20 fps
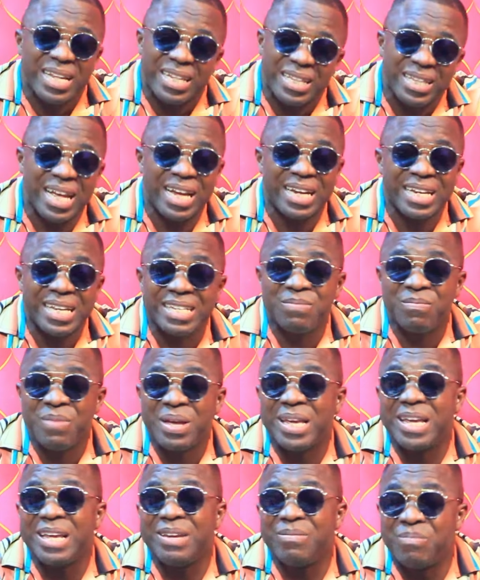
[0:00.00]
that he's
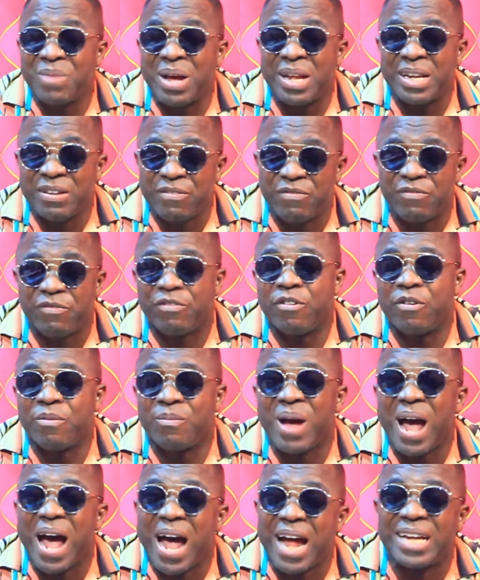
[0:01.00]
making money
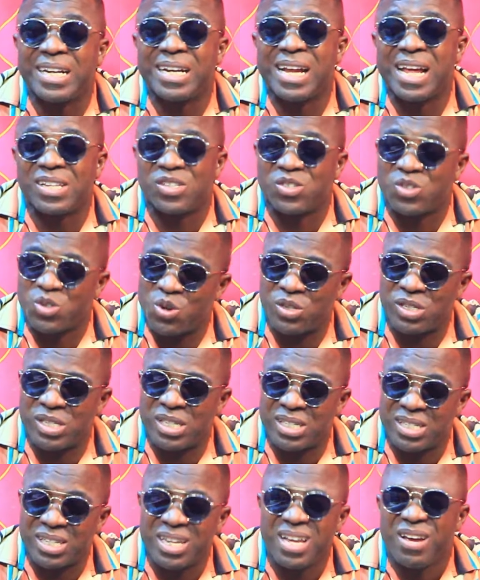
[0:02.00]
from other
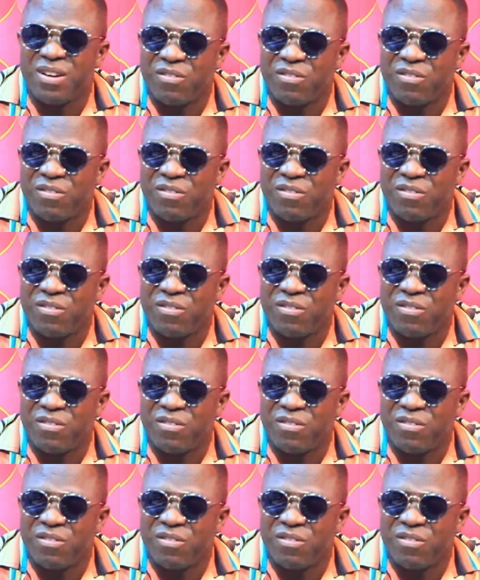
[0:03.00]
sources